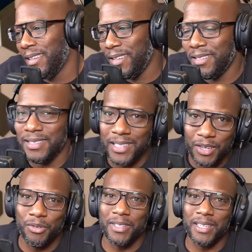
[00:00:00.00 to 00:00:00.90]
he's
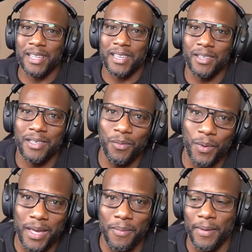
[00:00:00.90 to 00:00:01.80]
literally like your
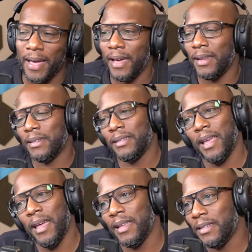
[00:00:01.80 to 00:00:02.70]
wingman.
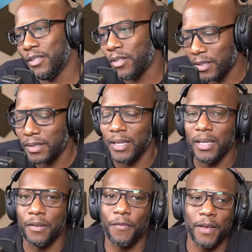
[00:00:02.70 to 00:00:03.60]
And you can
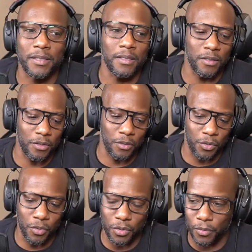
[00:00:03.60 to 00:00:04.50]
see it affecting the
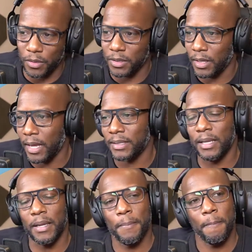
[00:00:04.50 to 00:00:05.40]
crew of the
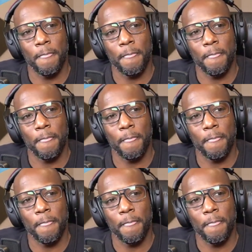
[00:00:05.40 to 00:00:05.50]
Rocinante.